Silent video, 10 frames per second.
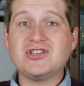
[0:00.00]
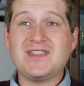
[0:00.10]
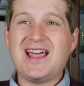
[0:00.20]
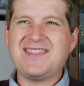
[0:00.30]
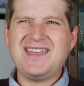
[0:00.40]
And
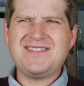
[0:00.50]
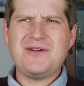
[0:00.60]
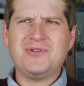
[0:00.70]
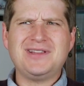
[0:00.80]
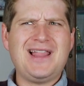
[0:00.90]
then I think they
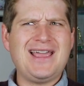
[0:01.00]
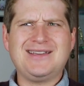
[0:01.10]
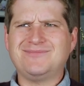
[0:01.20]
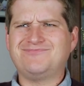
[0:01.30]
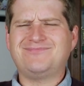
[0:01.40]
were
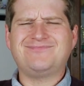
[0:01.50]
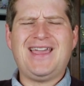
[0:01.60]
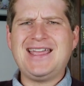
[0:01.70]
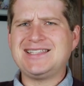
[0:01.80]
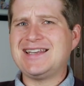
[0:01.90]
like
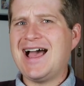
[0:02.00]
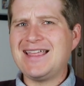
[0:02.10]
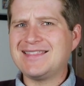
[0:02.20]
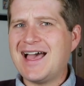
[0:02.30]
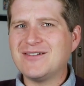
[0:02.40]
8,000 to
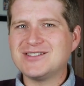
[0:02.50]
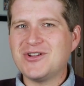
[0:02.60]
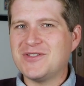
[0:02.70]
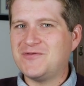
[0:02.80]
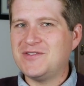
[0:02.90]
9,000
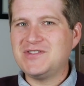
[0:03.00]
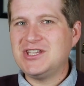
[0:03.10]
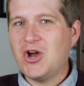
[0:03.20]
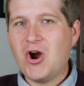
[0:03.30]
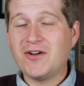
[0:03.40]
on the
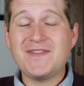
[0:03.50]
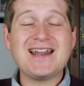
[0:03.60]
50-yard.